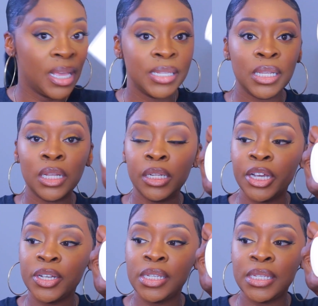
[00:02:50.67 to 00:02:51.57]
It's a
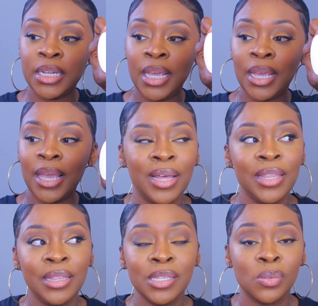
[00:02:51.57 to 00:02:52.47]
clear stick. I
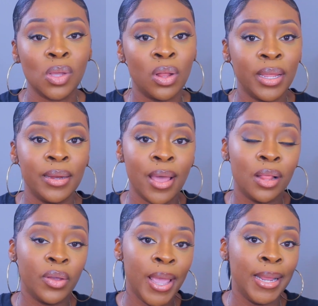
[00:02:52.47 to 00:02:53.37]
think this was only
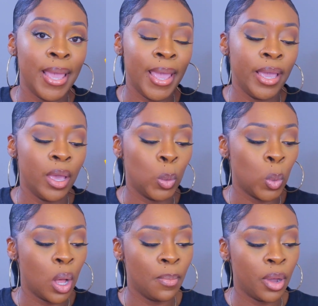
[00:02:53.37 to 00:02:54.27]
$1.88 at
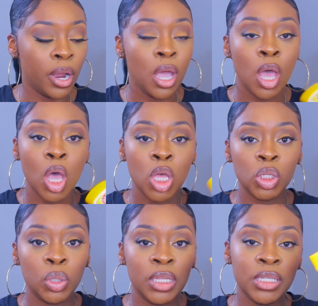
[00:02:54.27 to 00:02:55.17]
Walmart.
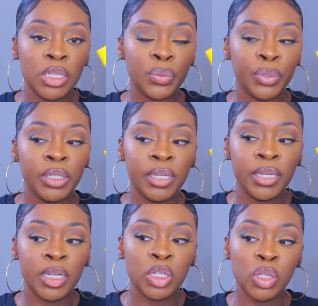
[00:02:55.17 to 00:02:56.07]
So this is really
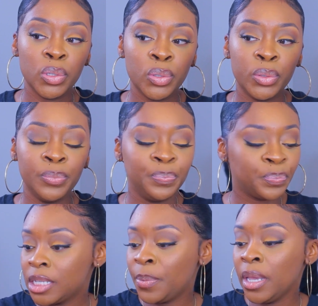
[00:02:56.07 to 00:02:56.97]
good too.
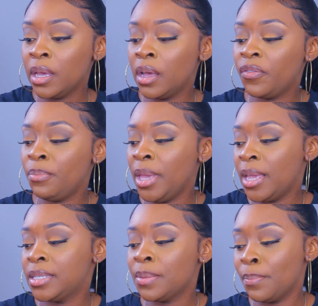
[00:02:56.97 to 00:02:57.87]
Speaking of
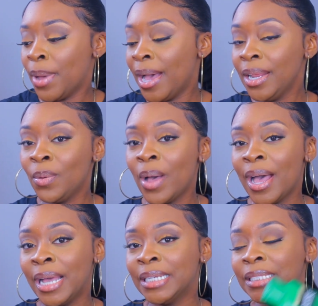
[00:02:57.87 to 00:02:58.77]
men's body
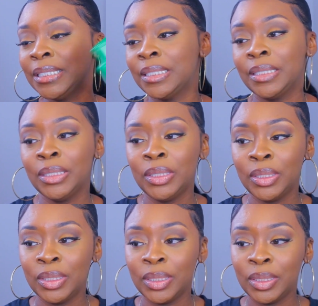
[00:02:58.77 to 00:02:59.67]
wash,
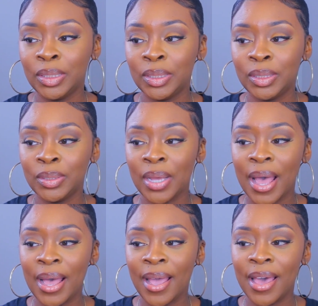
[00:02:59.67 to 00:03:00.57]

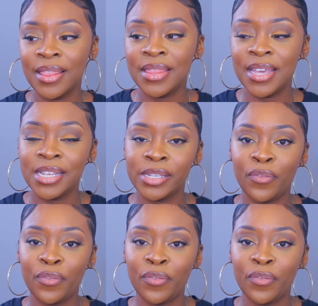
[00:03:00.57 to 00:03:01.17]
I got this